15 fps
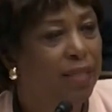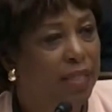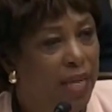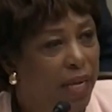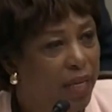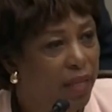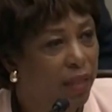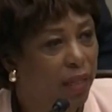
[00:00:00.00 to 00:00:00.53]

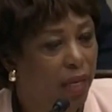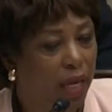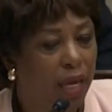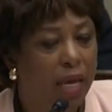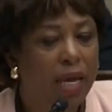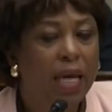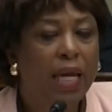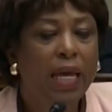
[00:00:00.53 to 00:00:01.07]
Secondly,
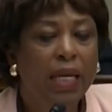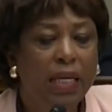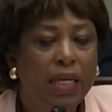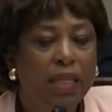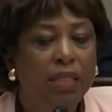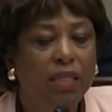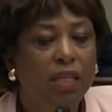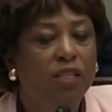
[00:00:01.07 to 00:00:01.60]
it
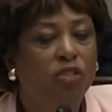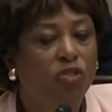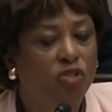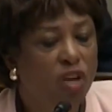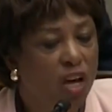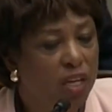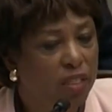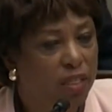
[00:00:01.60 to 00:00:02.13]
is
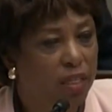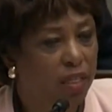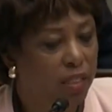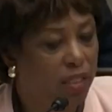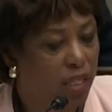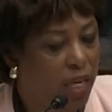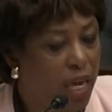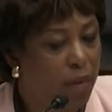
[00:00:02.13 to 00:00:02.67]
exhausting
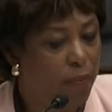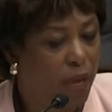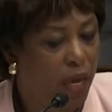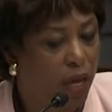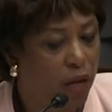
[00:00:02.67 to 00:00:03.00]
to keep